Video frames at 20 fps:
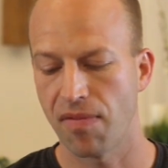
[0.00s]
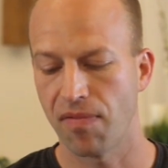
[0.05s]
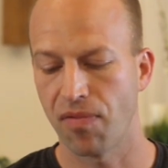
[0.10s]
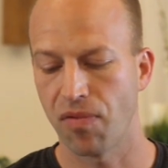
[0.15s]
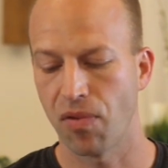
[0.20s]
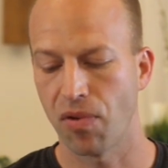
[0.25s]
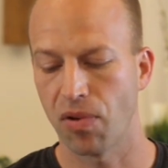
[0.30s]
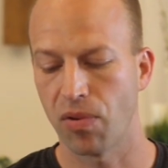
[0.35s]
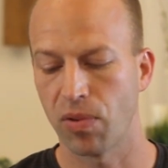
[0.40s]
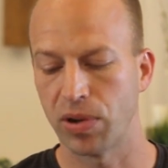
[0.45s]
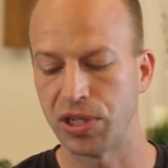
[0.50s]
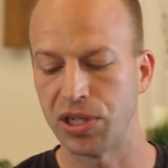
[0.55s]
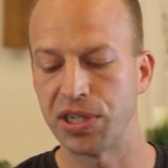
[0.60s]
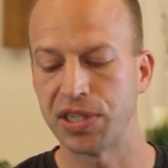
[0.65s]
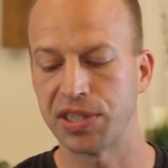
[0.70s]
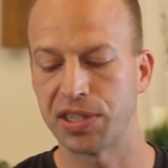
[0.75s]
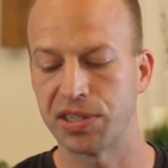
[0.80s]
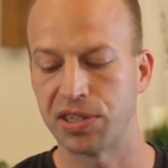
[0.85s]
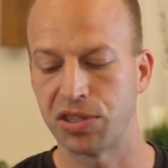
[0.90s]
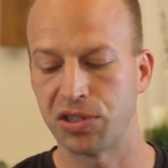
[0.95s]
for what
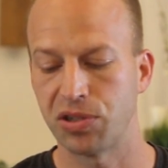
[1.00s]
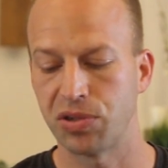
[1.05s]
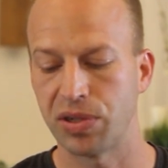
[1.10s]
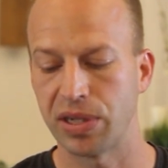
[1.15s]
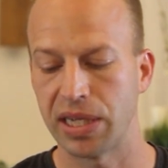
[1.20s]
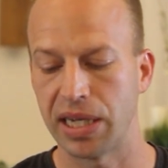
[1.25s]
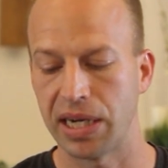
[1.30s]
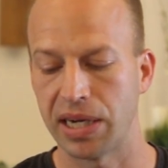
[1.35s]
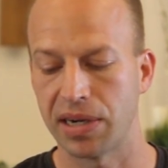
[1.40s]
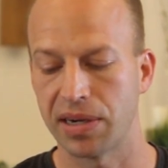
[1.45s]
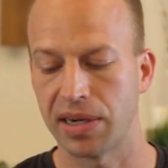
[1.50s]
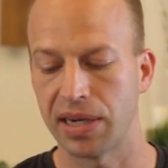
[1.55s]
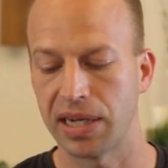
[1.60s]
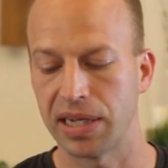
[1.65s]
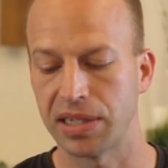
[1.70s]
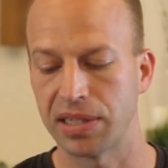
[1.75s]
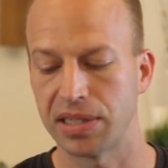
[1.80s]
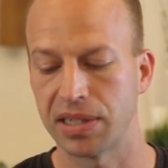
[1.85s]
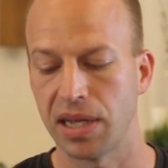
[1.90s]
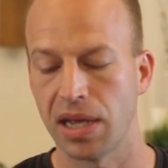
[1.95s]
Jesus is doing here
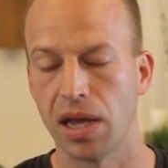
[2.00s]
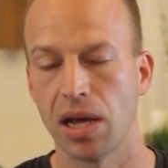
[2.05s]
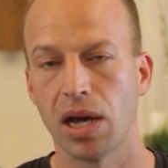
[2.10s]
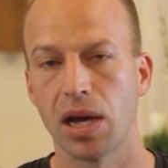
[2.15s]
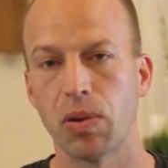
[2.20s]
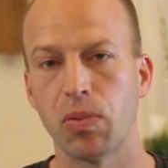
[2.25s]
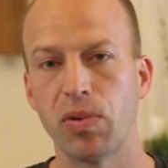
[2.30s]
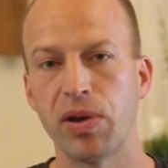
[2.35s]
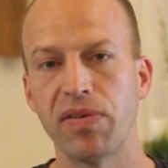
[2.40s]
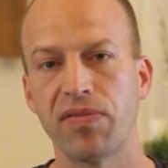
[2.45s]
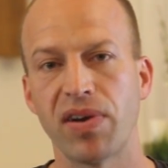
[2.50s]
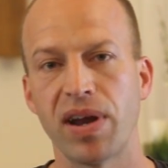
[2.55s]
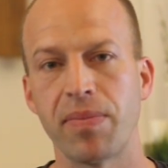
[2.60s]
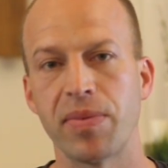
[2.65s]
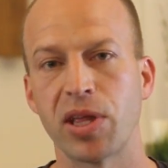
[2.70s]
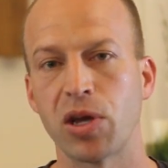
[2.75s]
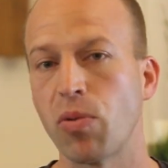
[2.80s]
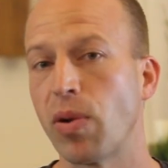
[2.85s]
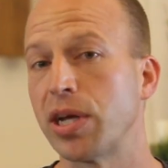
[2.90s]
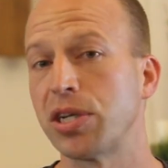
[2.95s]
is
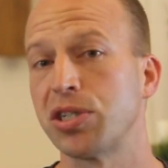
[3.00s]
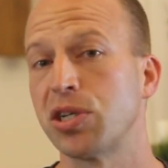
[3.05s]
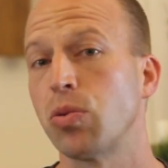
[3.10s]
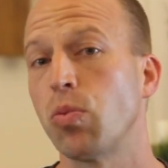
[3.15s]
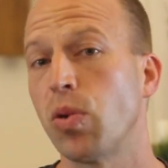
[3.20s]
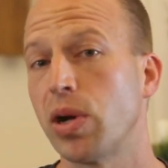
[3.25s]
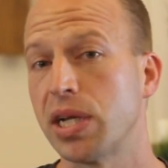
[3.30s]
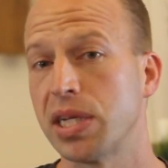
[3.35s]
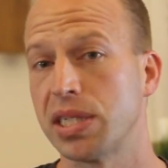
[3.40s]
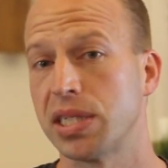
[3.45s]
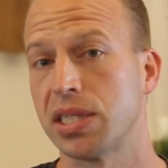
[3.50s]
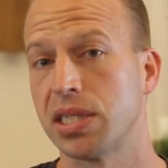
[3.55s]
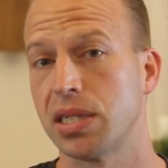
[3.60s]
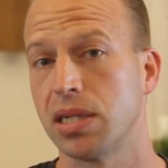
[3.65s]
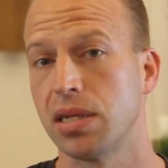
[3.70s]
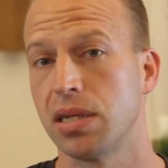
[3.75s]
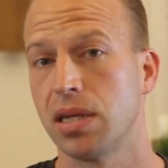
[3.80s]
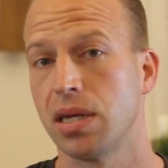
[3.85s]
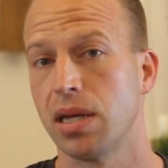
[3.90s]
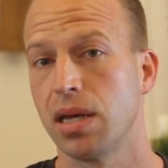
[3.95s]
reframing the question, what
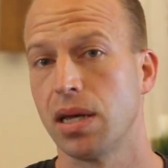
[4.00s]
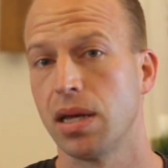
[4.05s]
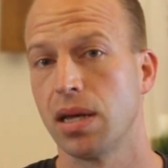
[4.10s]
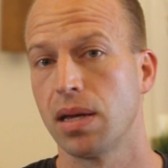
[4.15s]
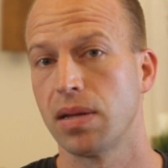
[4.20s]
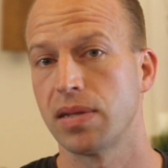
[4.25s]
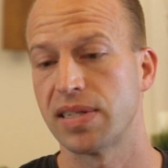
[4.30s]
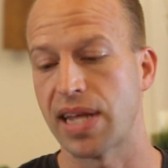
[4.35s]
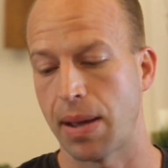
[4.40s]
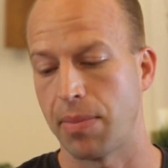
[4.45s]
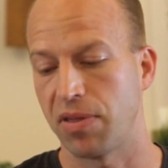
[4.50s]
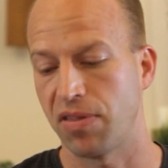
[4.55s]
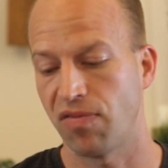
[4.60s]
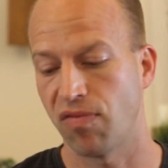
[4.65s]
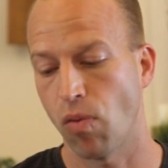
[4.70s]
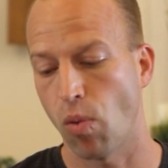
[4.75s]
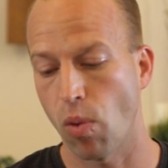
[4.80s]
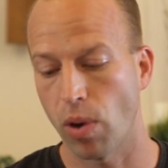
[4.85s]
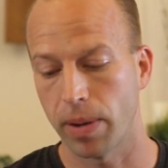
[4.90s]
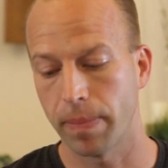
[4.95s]
is Sabbath
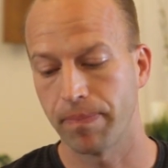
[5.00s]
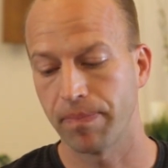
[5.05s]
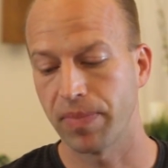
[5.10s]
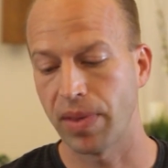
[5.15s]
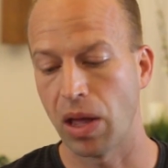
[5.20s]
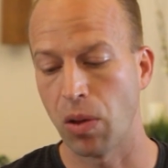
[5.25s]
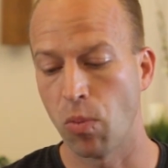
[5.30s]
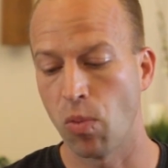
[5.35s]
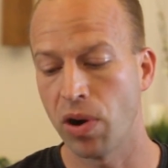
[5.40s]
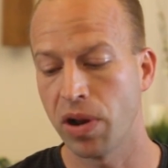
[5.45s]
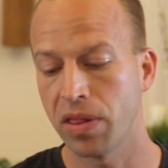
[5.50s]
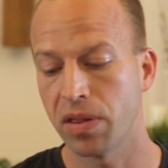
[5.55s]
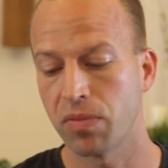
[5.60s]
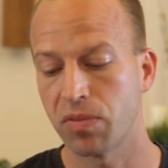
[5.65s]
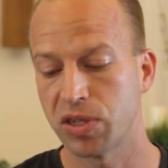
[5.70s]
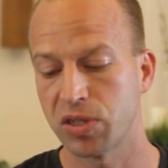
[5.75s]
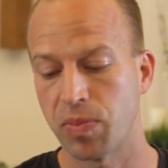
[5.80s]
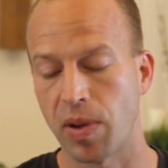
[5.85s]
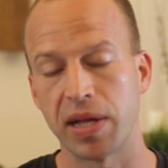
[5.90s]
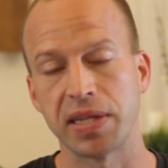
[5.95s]
for? And one of the
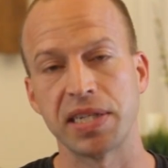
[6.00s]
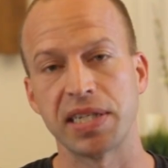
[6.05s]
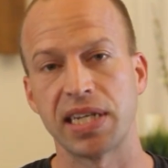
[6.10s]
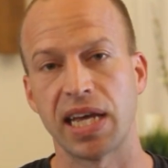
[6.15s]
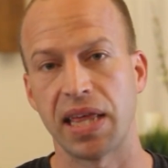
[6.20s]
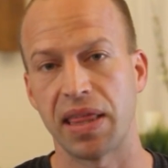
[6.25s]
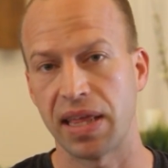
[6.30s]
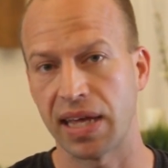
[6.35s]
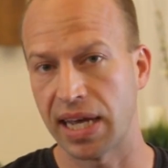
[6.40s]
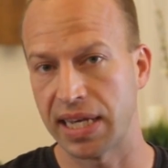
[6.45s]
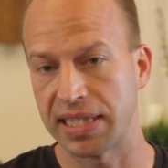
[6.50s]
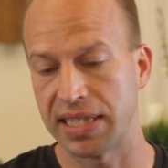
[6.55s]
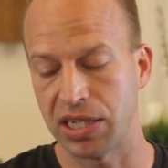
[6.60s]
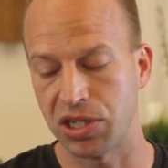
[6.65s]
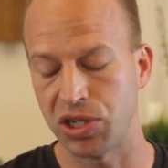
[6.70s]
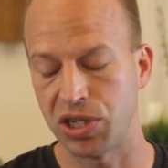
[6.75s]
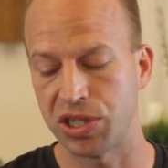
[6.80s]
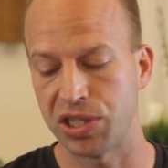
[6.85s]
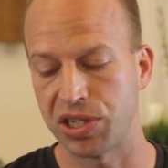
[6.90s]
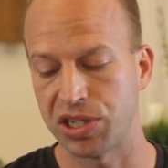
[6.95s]
responses I think I see
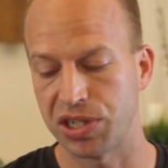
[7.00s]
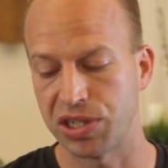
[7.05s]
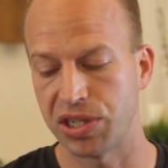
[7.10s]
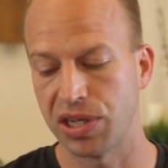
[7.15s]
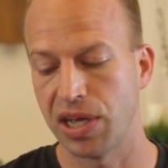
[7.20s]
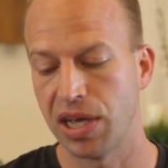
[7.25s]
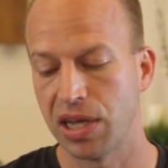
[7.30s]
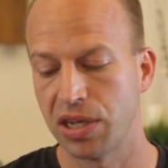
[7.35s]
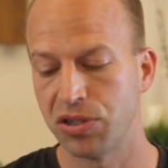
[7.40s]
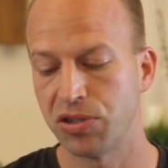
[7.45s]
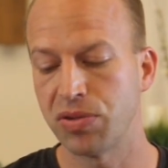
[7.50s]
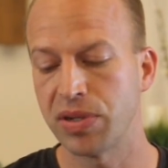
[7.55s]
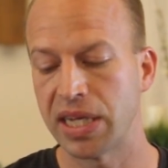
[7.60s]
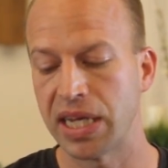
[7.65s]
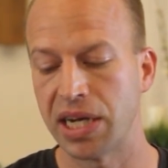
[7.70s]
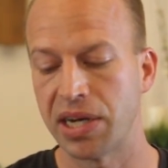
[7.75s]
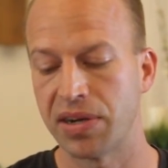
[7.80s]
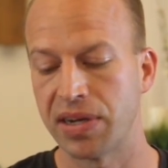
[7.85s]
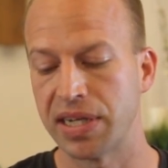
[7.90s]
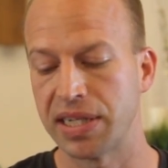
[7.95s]
Jesus doing
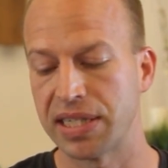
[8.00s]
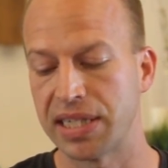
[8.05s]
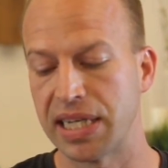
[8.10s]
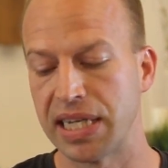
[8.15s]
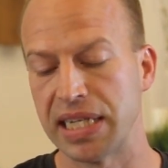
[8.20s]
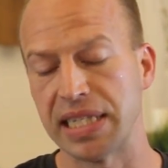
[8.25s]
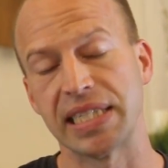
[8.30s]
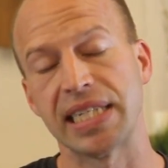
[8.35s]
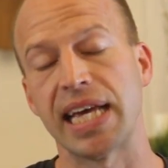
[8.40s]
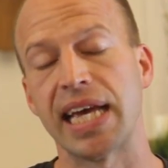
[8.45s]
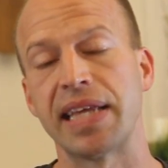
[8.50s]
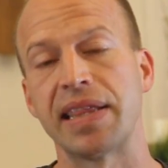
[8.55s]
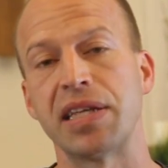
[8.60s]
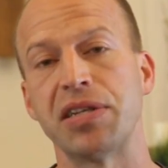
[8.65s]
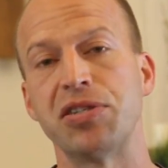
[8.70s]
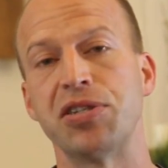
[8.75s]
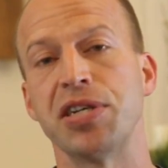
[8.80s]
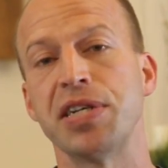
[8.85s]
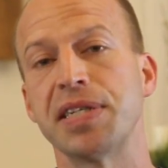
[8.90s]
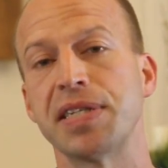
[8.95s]
here is he's saying
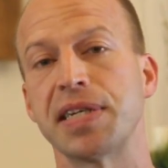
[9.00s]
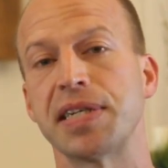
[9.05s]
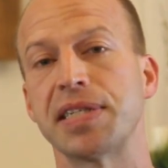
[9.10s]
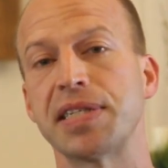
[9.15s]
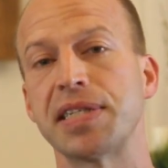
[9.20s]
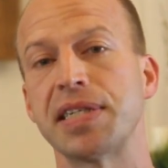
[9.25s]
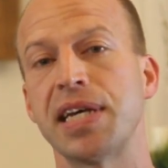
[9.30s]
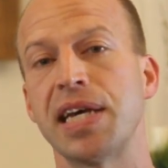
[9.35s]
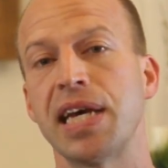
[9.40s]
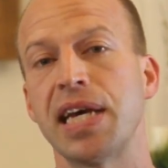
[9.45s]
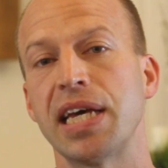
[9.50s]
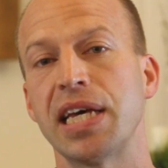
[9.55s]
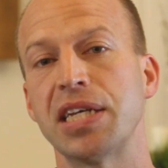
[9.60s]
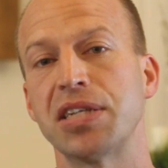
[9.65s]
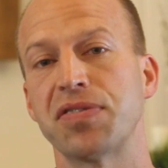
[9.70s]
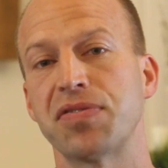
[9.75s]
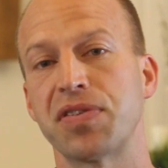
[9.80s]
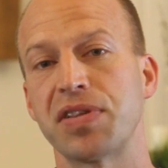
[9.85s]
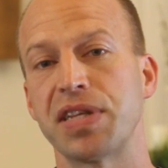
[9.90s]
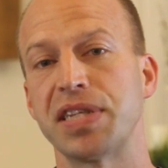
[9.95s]
that Jesus
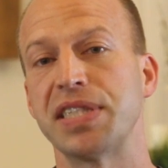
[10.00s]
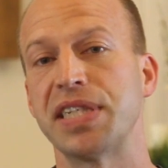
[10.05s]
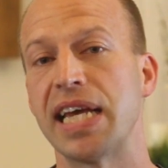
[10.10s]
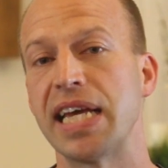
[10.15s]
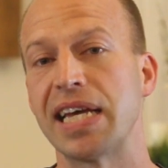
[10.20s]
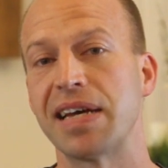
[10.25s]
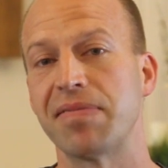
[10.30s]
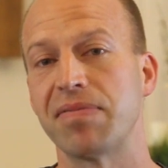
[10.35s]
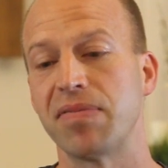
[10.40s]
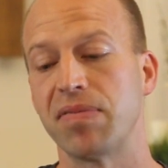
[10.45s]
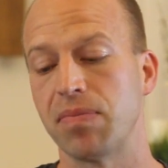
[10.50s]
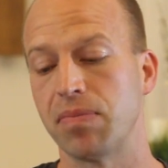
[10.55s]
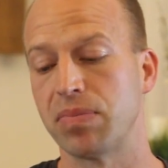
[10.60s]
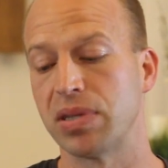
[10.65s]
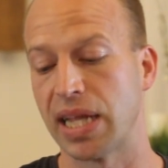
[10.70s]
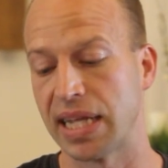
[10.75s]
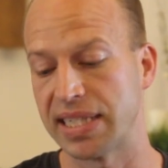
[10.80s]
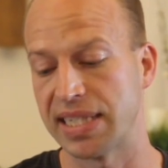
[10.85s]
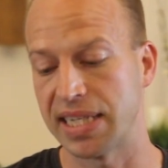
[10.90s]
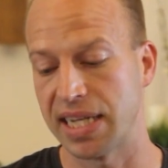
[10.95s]
is for the sake of
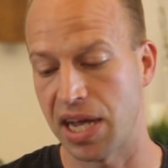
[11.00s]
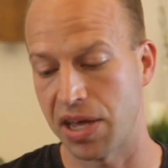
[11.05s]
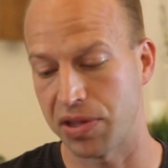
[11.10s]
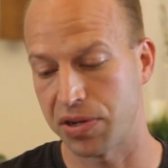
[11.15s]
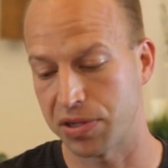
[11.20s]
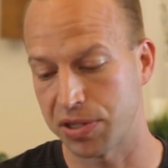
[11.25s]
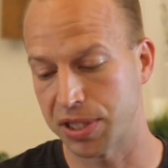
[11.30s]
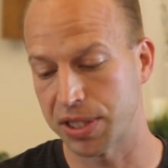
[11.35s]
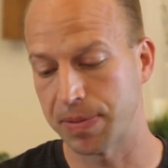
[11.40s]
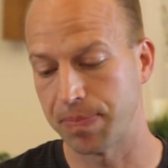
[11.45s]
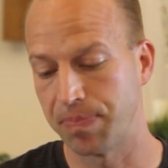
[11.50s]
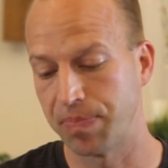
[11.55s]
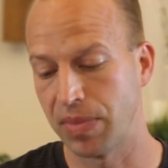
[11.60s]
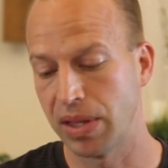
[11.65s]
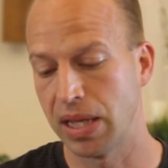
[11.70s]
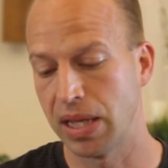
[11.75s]
blessing others.